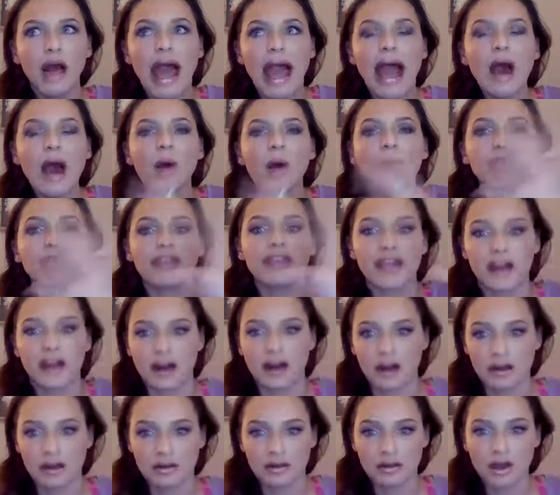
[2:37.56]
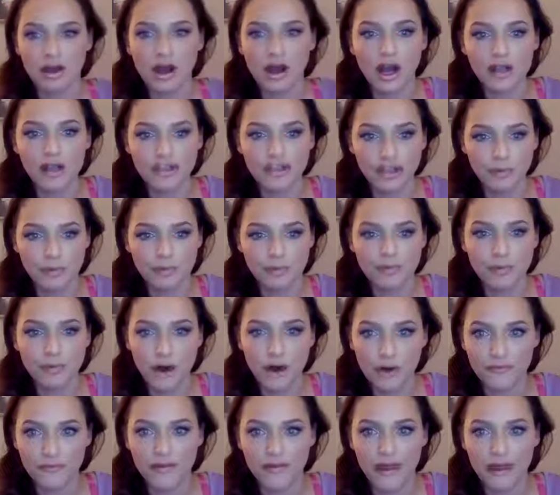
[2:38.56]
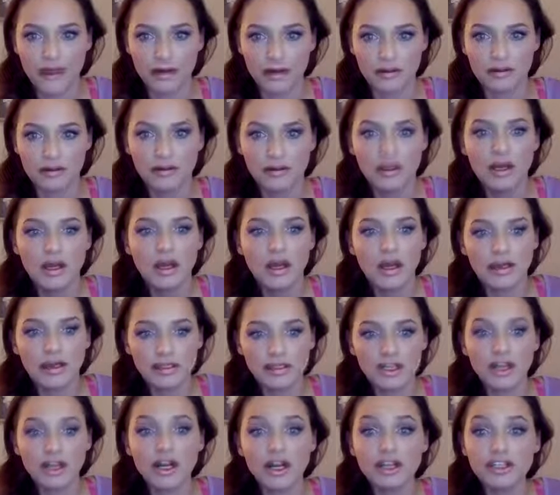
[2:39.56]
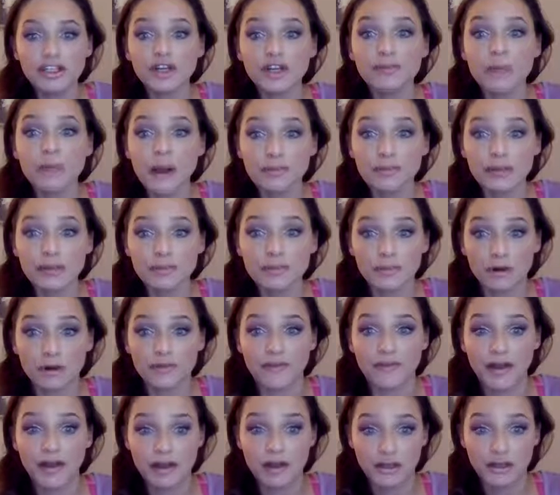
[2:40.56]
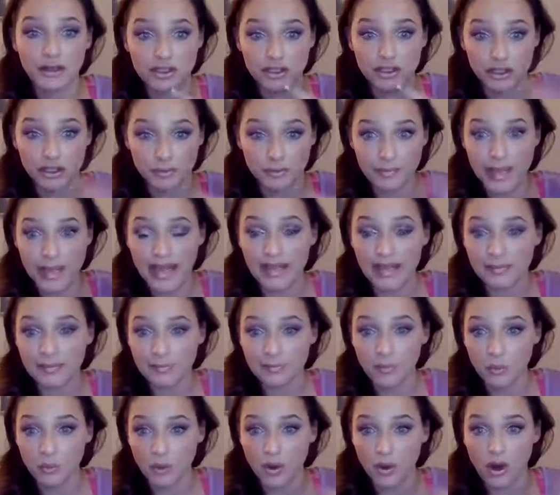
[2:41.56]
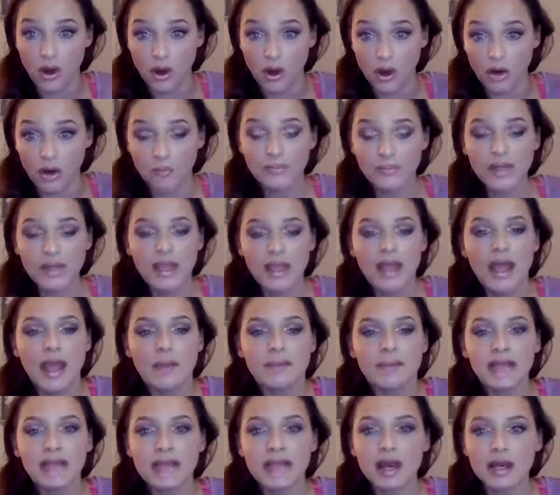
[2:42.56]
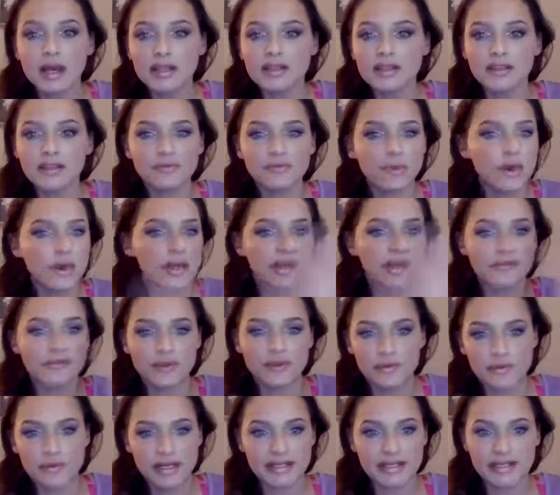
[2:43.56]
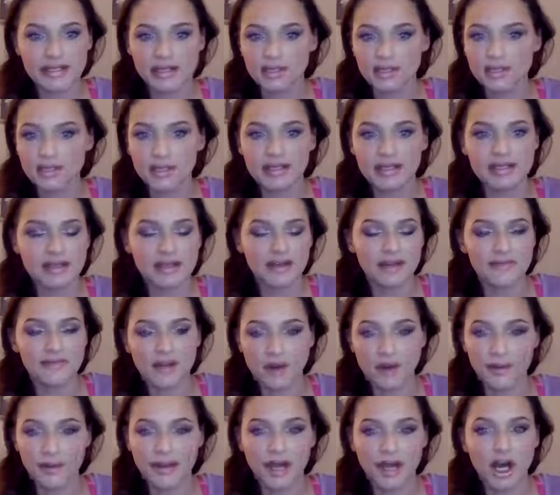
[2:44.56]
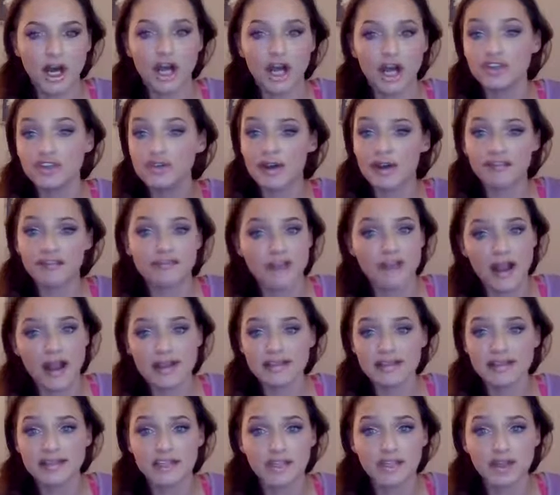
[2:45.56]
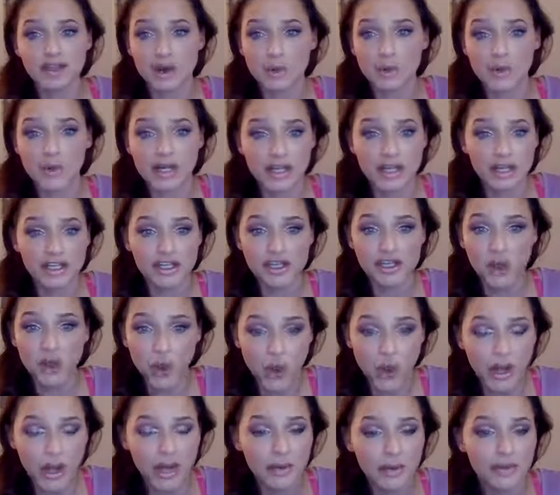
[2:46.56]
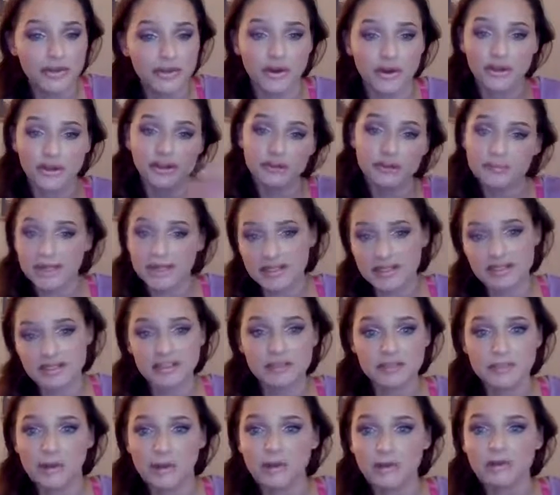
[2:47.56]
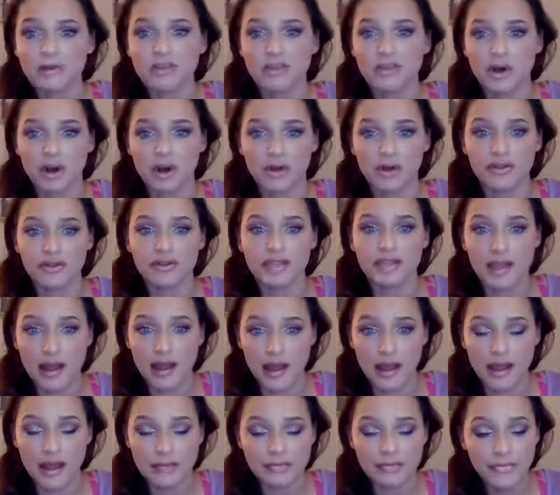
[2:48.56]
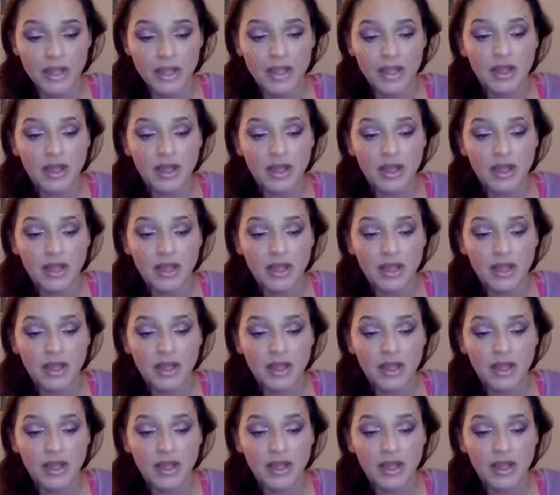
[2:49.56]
out there on your profile, in your public profile, like your main wall, because of whatever reason. You got stuff going on, you got friends that you don't want to annoy with all your business posts all the time.